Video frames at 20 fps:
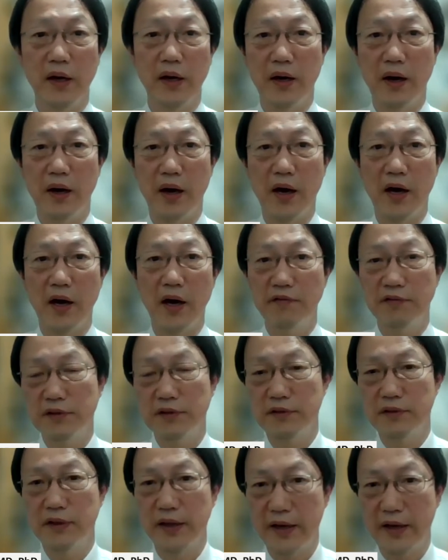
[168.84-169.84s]

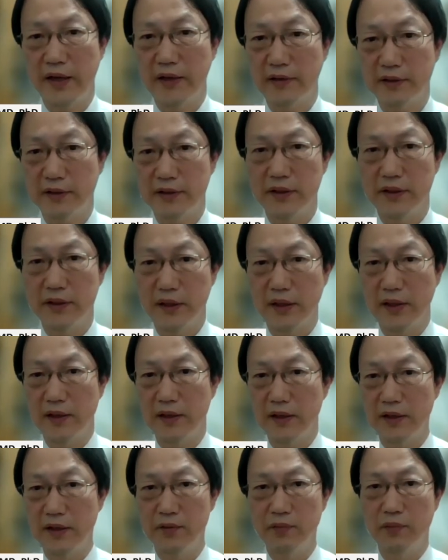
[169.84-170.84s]
after that,
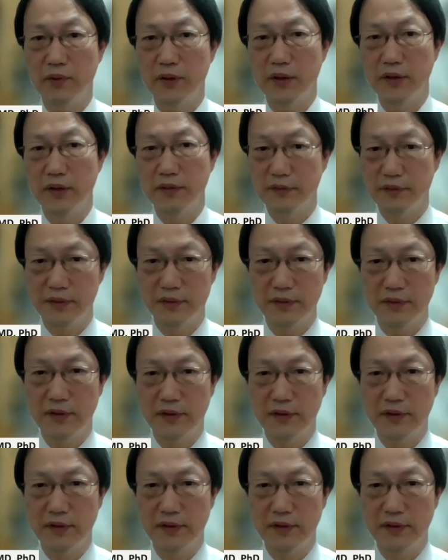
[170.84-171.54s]
around